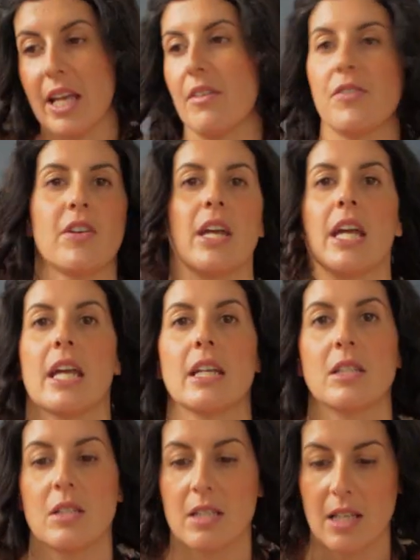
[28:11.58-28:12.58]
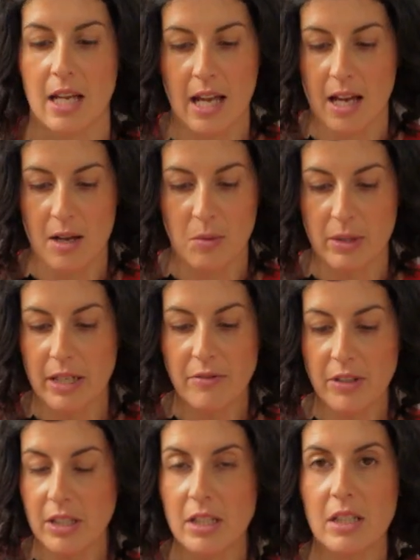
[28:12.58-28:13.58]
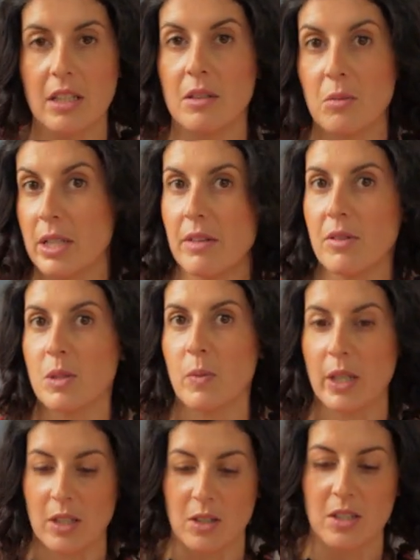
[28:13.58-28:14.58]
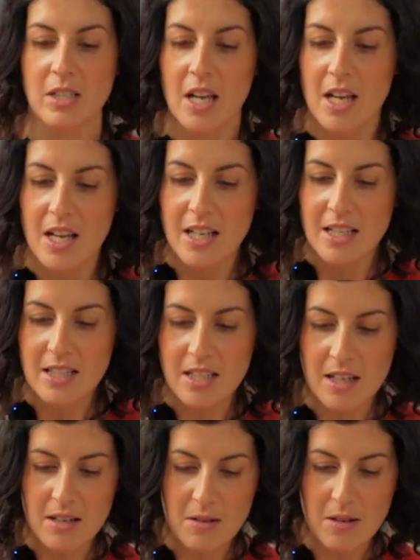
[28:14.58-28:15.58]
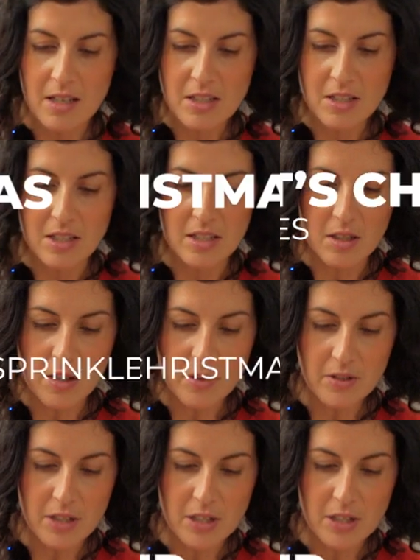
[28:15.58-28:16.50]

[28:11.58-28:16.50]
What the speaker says: If it's whatever sprinkles. So just over the